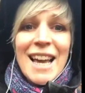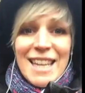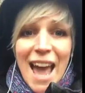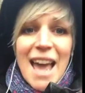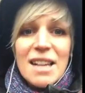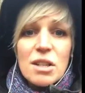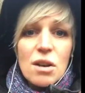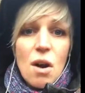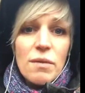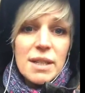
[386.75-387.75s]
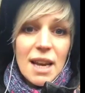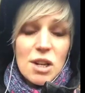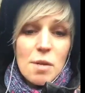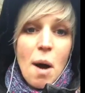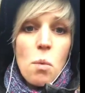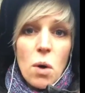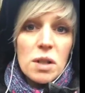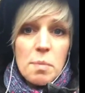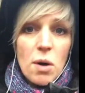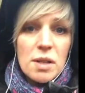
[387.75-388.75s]
Get into the conversation about
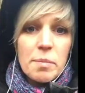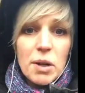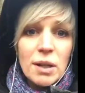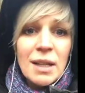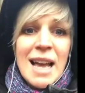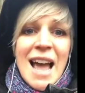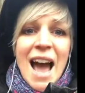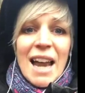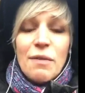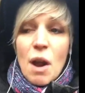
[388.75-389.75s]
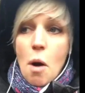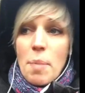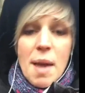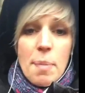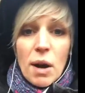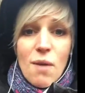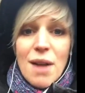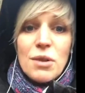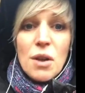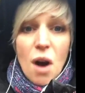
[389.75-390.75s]
what's possible. And if there are people
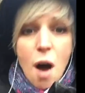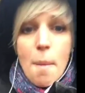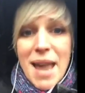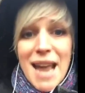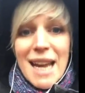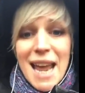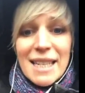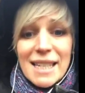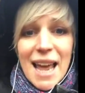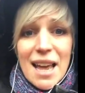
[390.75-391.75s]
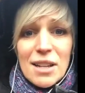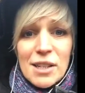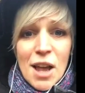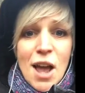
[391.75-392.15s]
around you that are being naysayers,